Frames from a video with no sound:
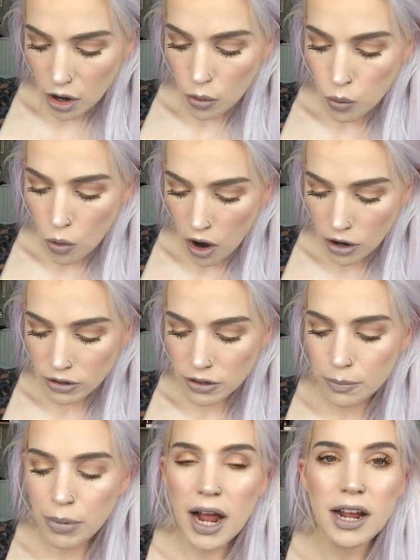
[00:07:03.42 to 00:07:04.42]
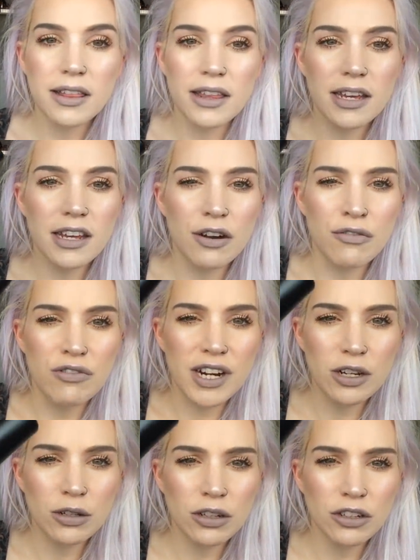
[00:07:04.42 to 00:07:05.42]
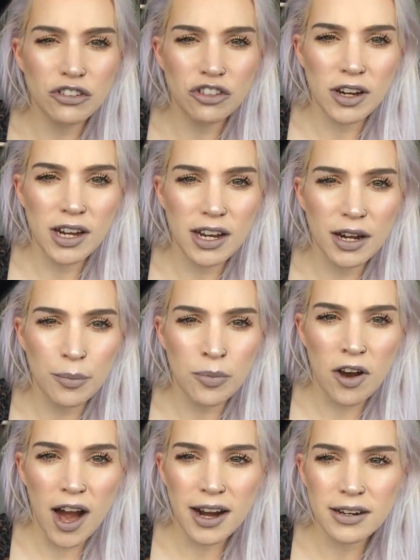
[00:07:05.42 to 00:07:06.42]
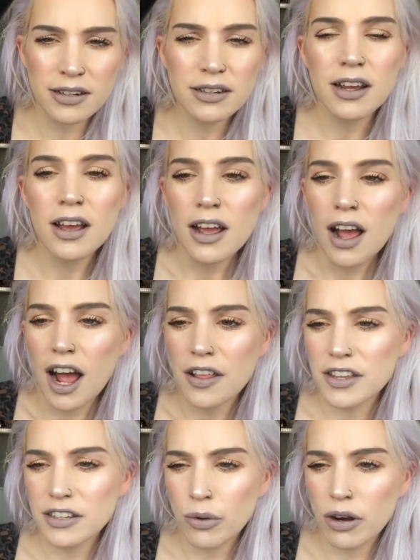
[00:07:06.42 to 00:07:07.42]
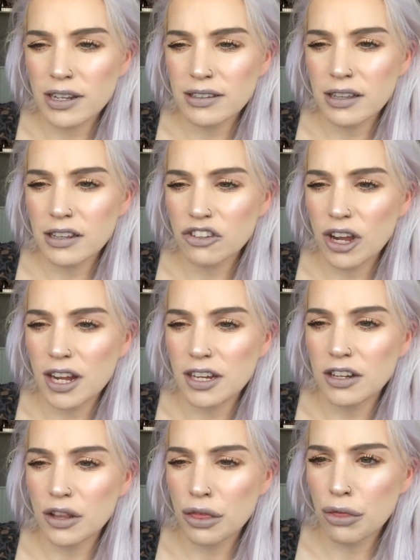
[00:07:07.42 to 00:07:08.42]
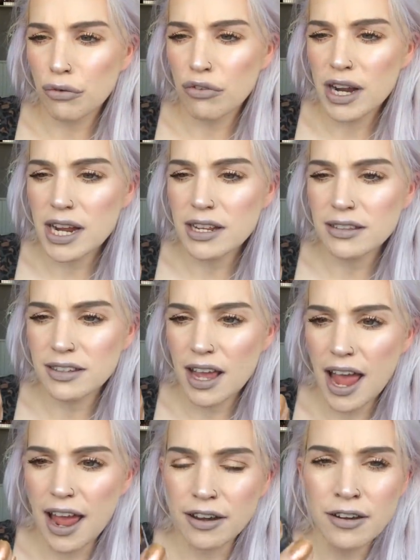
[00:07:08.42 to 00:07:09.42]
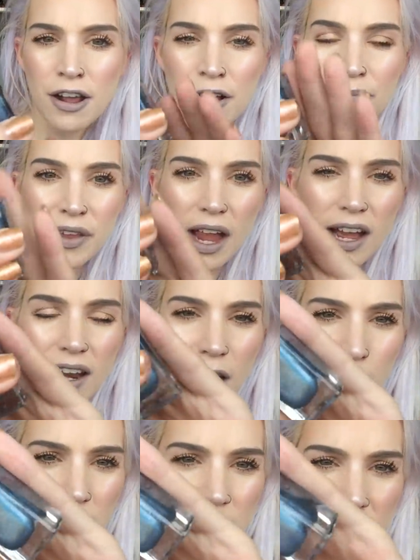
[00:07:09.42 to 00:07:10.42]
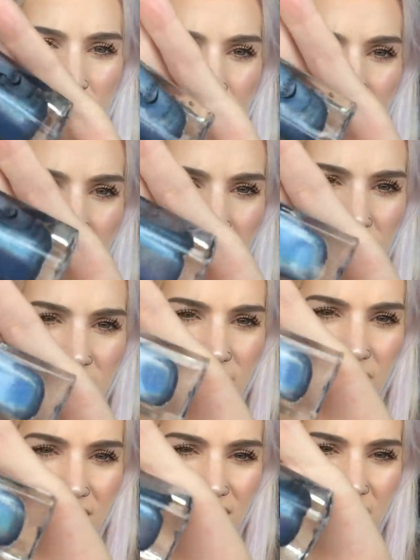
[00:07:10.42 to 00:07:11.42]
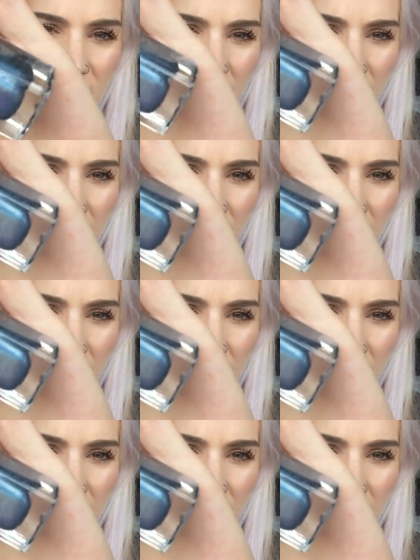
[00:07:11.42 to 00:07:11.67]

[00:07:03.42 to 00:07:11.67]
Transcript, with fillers: got one by the REALCHIC brand, and this one is in the shade three ten, and I believe this is, is it